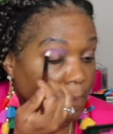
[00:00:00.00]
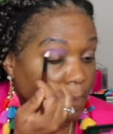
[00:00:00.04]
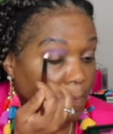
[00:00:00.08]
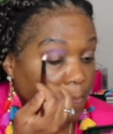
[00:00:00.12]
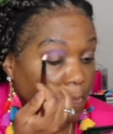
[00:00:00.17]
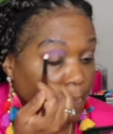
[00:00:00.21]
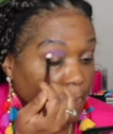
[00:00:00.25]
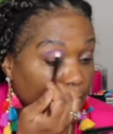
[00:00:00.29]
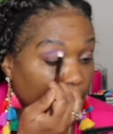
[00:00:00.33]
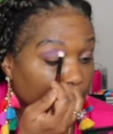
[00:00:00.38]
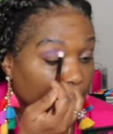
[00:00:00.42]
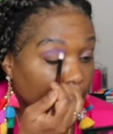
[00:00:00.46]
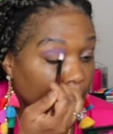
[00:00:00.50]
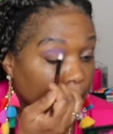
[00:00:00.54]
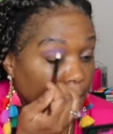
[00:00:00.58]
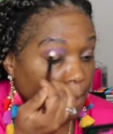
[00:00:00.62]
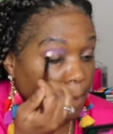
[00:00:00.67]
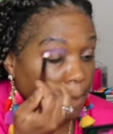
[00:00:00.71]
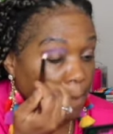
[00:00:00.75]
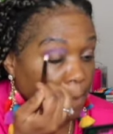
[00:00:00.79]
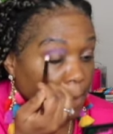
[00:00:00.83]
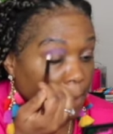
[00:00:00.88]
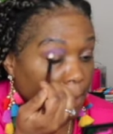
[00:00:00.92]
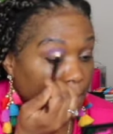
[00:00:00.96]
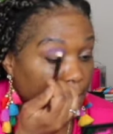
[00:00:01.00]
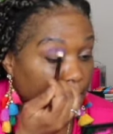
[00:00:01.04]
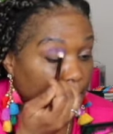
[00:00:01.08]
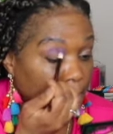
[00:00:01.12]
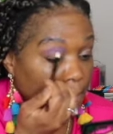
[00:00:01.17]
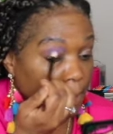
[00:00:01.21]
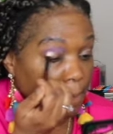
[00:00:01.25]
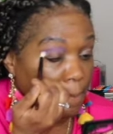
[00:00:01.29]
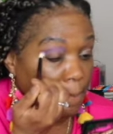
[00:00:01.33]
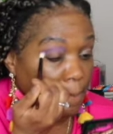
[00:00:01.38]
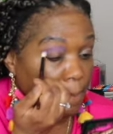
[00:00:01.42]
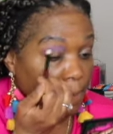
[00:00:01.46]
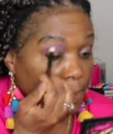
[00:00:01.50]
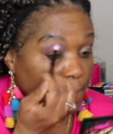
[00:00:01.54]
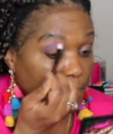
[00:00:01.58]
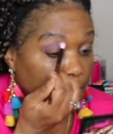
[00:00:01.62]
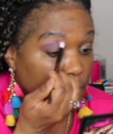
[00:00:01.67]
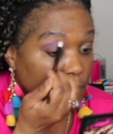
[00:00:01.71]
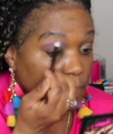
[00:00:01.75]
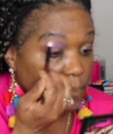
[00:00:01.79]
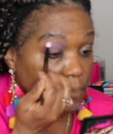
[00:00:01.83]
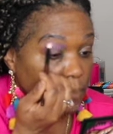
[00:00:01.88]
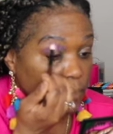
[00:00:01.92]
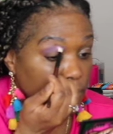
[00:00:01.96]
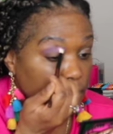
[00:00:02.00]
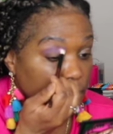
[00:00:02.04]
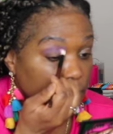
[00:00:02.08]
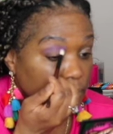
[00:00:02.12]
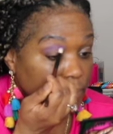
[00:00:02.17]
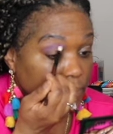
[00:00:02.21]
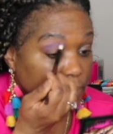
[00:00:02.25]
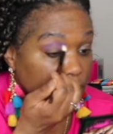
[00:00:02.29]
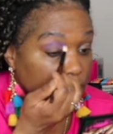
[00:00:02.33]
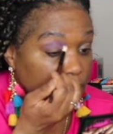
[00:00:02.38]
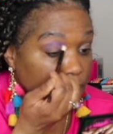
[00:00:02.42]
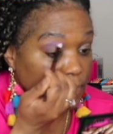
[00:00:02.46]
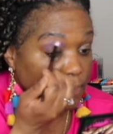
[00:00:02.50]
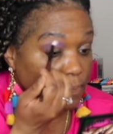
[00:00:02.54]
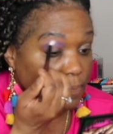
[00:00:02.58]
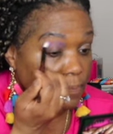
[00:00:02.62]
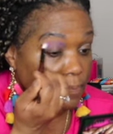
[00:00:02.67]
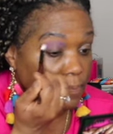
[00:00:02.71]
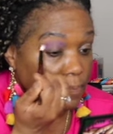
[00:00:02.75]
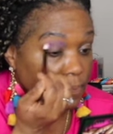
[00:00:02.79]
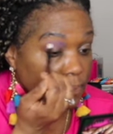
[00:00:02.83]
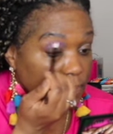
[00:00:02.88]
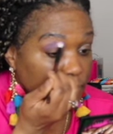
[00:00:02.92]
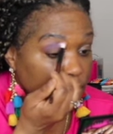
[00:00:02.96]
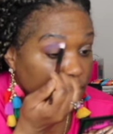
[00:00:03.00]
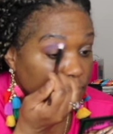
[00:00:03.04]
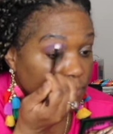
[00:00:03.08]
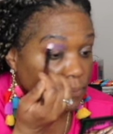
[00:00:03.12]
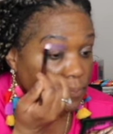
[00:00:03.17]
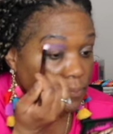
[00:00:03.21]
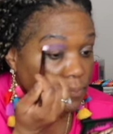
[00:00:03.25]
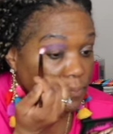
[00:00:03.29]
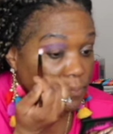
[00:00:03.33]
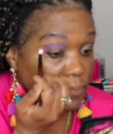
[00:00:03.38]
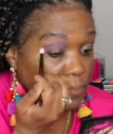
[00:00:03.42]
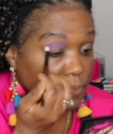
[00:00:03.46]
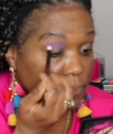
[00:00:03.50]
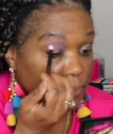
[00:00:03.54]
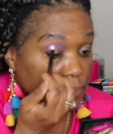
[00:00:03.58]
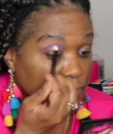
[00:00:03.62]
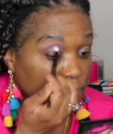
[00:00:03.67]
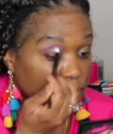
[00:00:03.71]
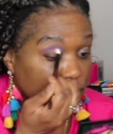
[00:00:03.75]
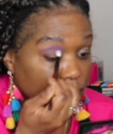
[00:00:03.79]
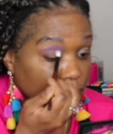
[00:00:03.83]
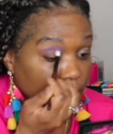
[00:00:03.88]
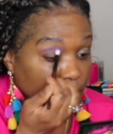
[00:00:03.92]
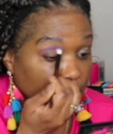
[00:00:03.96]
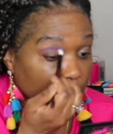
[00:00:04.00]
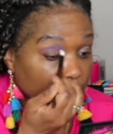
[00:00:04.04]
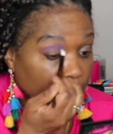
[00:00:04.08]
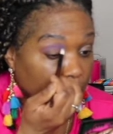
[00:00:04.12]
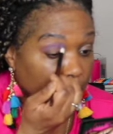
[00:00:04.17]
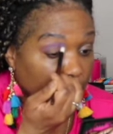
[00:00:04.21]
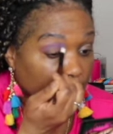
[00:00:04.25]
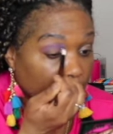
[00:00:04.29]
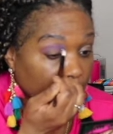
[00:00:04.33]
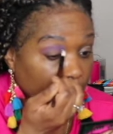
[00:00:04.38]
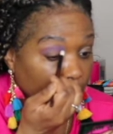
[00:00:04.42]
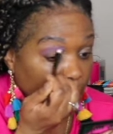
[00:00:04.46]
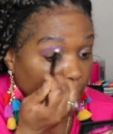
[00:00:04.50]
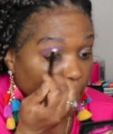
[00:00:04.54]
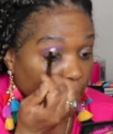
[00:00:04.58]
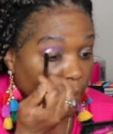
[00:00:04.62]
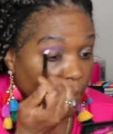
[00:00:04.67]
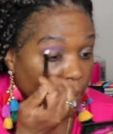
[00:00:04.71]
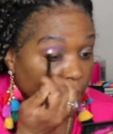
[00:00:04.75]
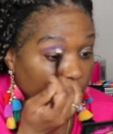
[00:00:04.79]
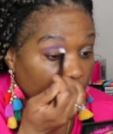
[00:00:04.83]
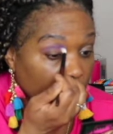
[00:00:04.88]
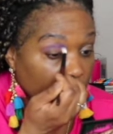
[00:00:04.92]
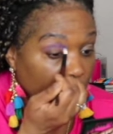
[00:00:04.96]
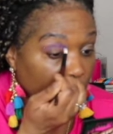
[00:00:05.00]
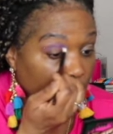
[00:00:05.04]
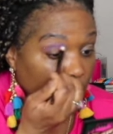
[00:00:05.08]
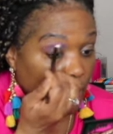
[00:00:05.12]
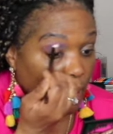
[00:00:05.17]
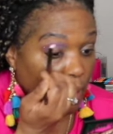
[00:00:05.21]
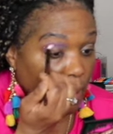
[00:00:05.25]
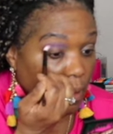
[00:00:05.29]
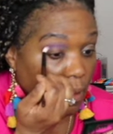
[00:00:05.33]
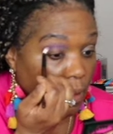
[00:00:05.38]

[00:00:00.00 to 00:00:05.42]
(silence)